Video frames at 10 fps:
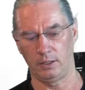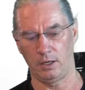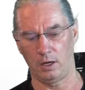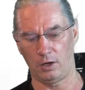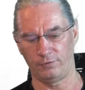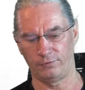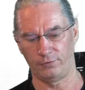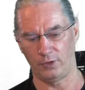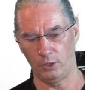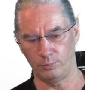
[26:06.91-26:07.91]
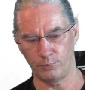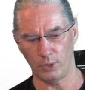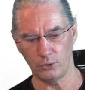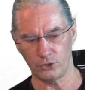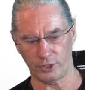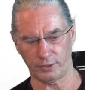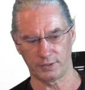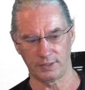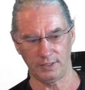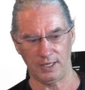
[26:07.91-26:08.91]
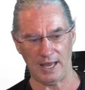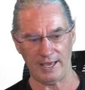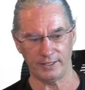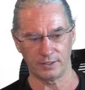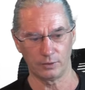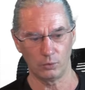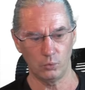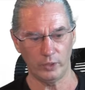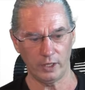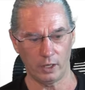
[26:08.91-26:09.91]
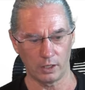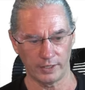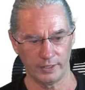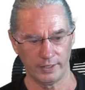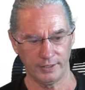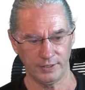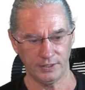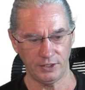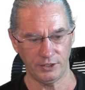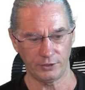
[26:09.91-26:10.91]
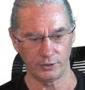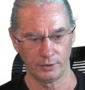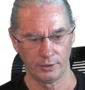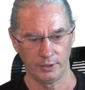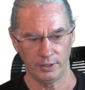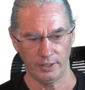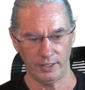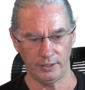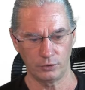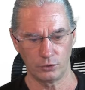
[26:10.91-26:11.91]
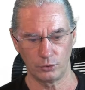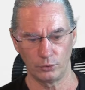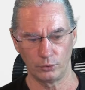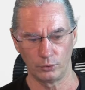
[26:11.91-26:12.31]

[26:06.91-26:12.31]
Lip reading: of a project like we are here into